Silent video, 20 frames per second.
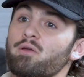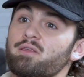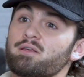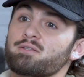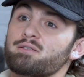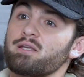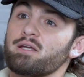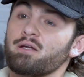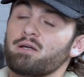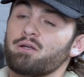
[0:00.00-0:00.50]

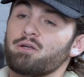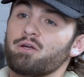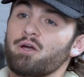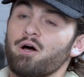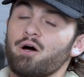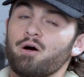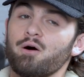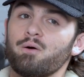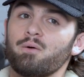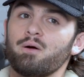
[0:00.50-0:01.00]
this thing could
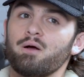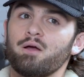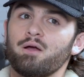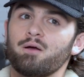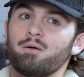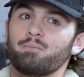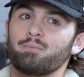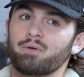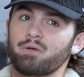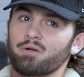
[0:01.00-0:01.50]
go.
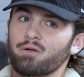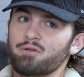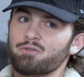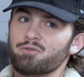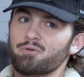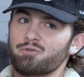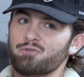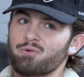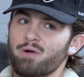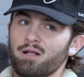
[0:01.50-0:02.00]
But it
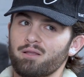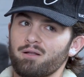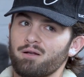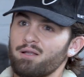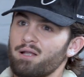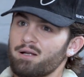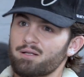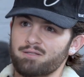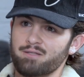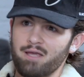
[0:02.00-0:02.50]
also attracted a
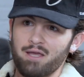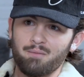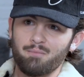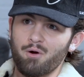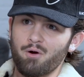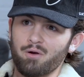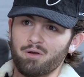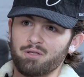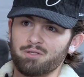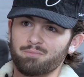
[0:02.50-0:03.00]
lot of scam
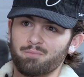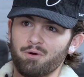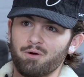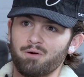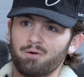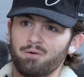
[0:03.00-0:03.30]
artists, bro,